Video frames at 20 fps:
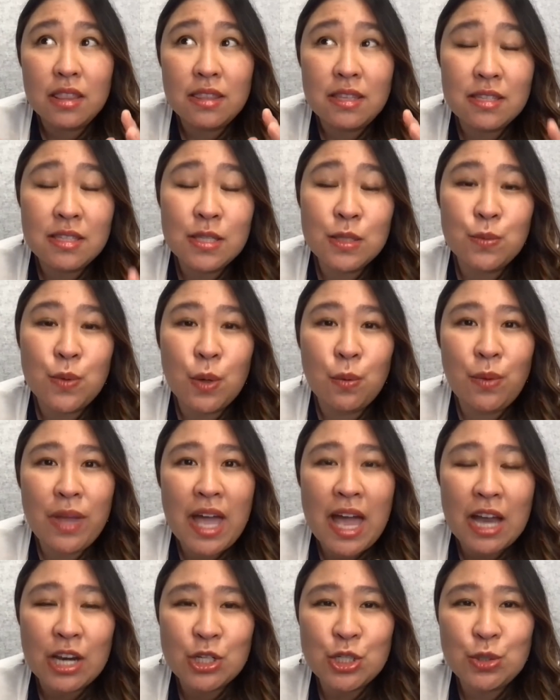this is where we
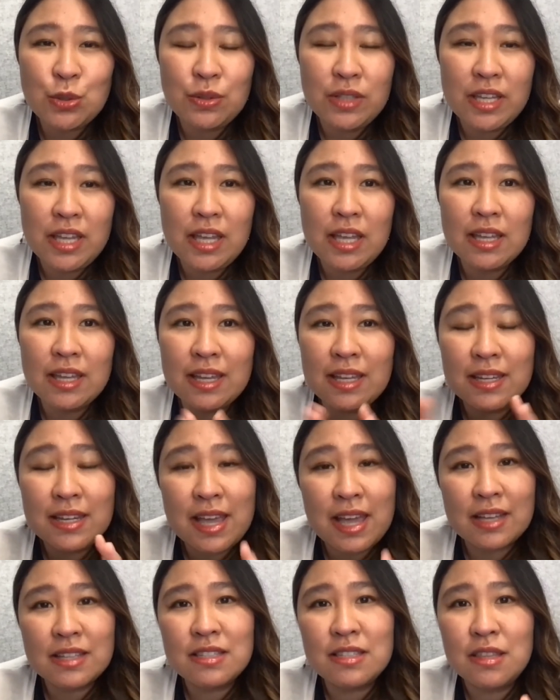actually
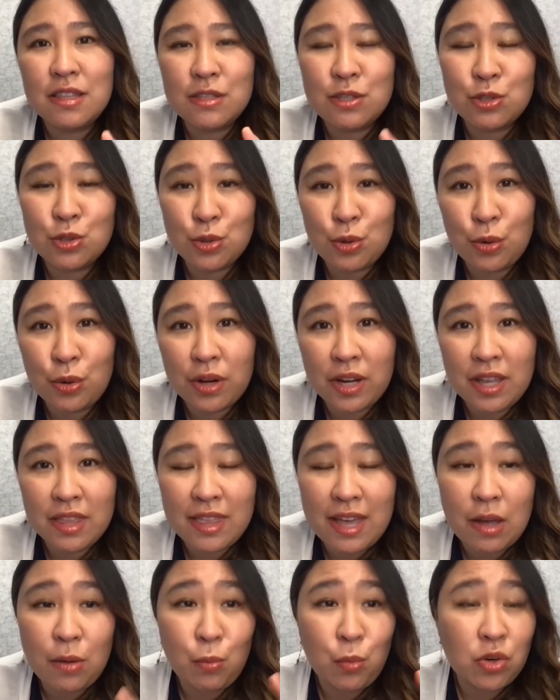connect the story
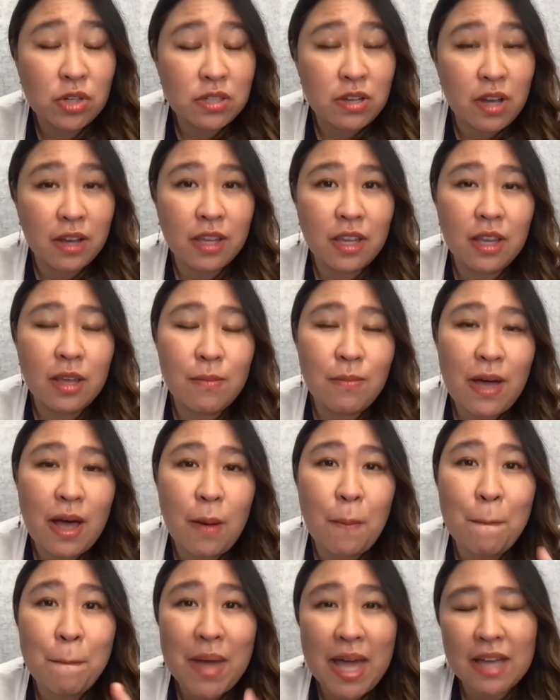that we're talking
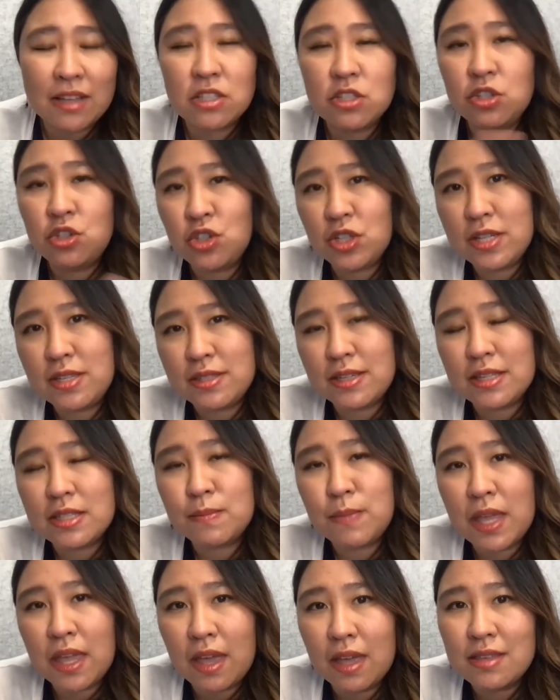about back to Jesus,
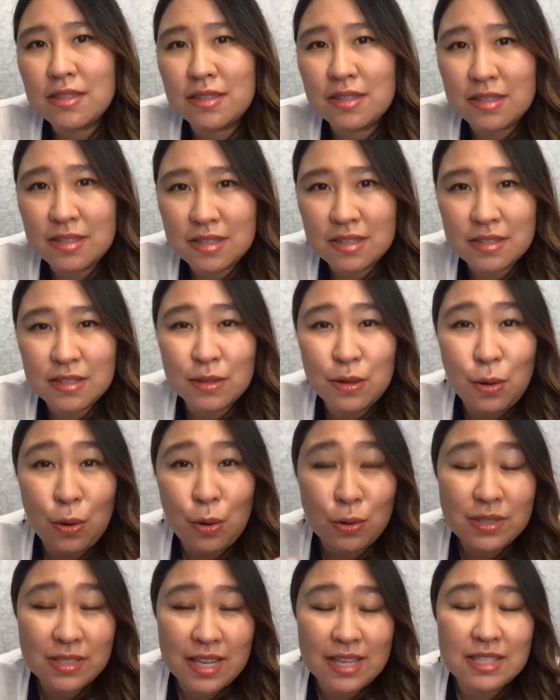because this is an
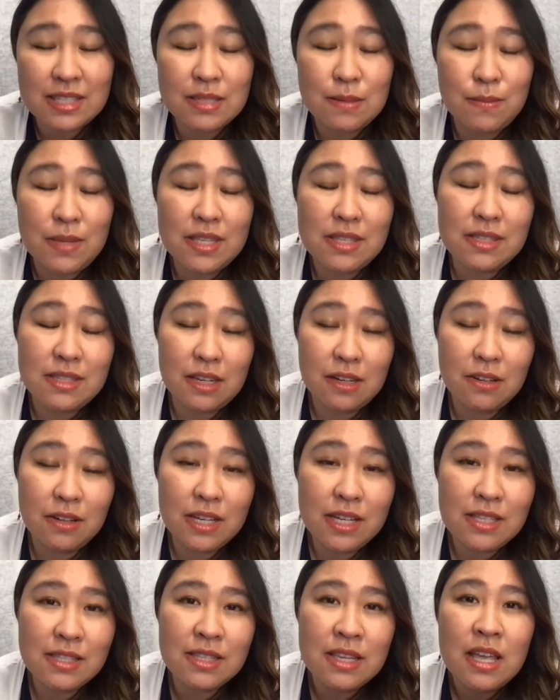Old Testament
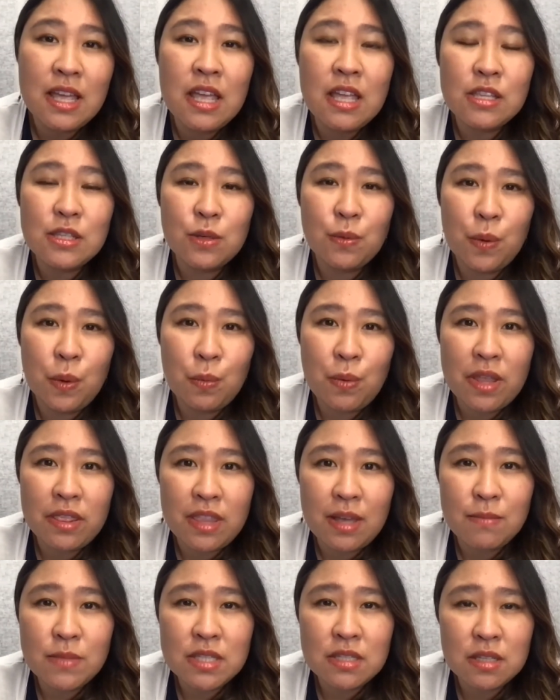series. So we want
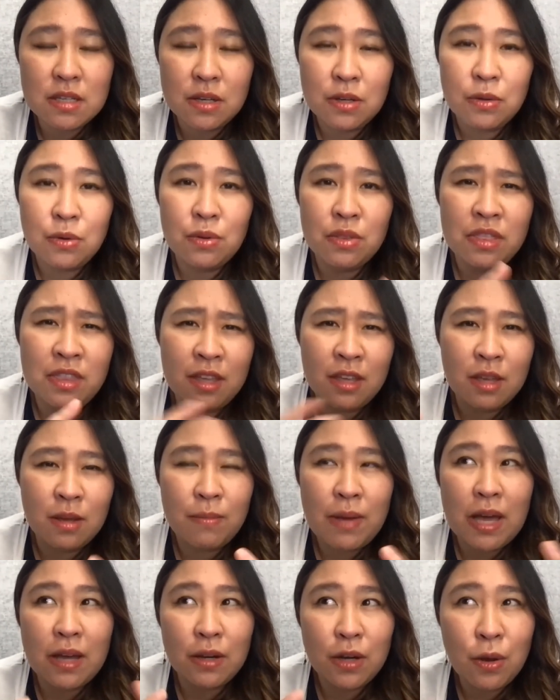them to think
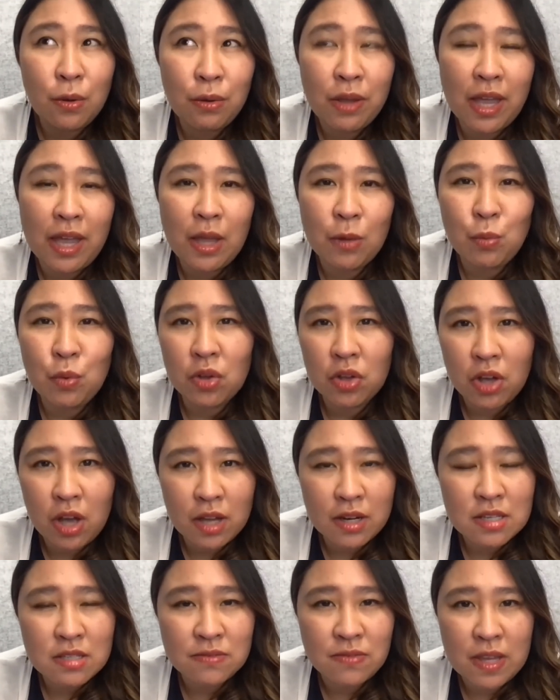about, okay, well,
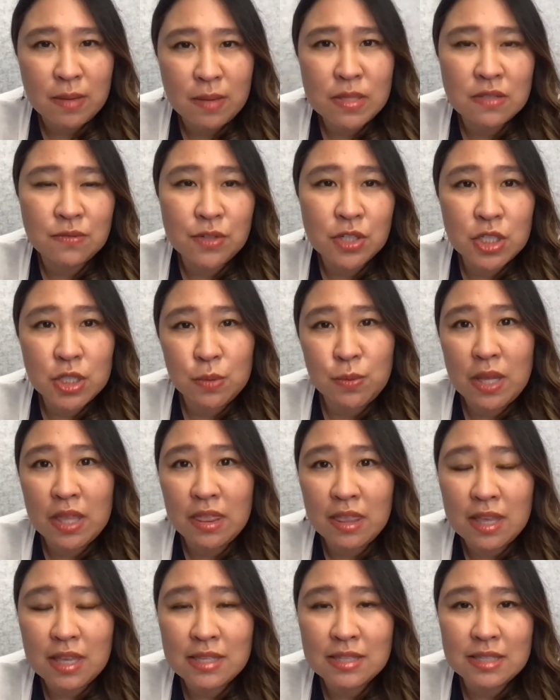God is famous for
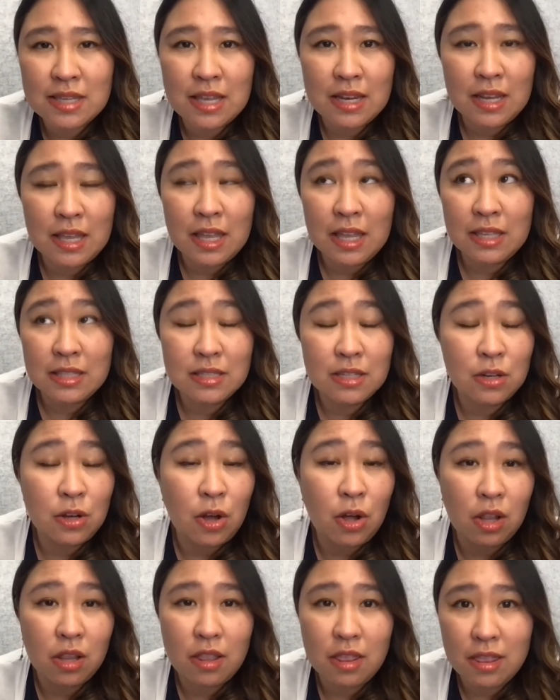doing this, and he did
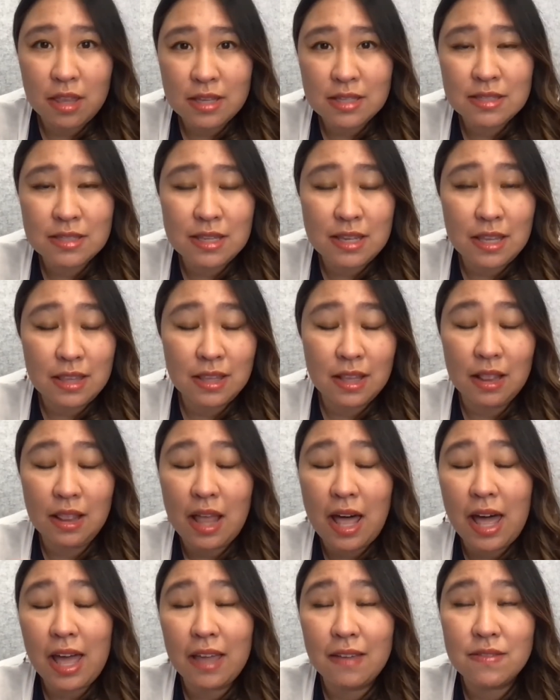all of this in the
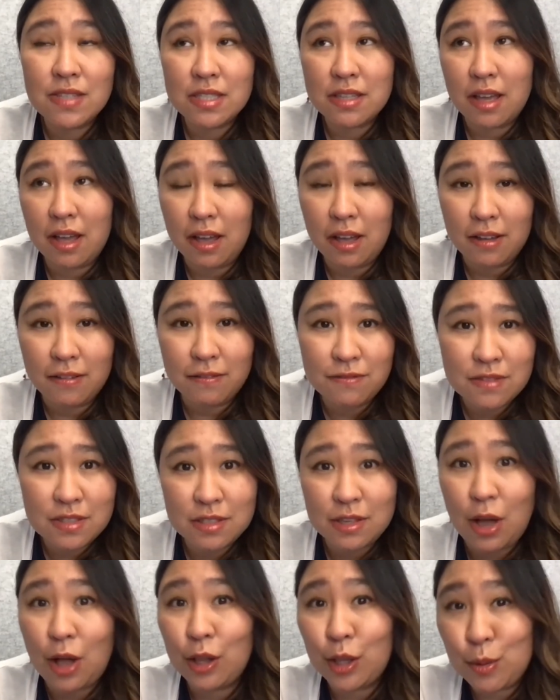lives of
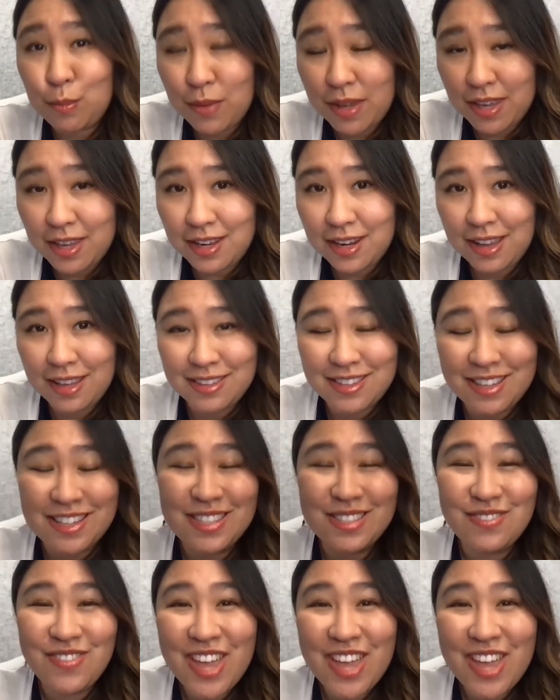Solomon and his